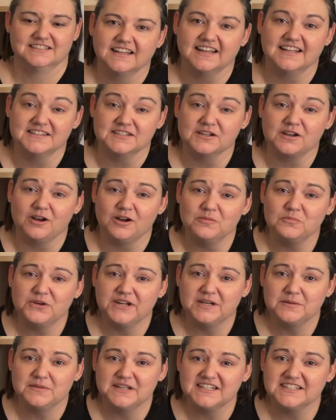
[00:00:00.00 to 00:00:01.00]
It's a calm way
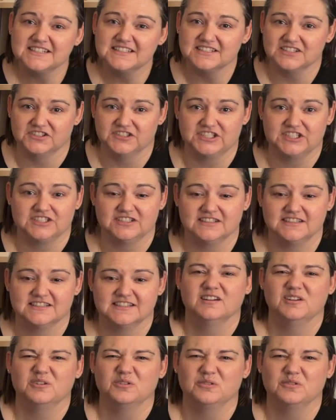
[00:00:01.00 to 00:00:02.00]
to make decisions
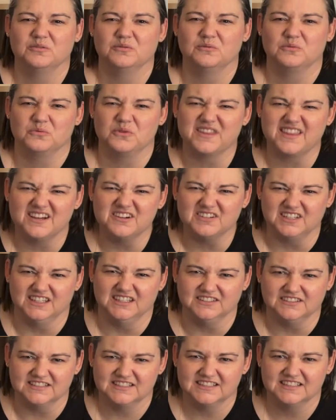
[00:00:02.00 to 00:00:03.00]
without
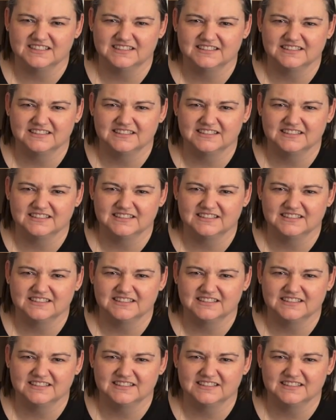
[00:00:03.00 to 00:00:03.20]
guilt.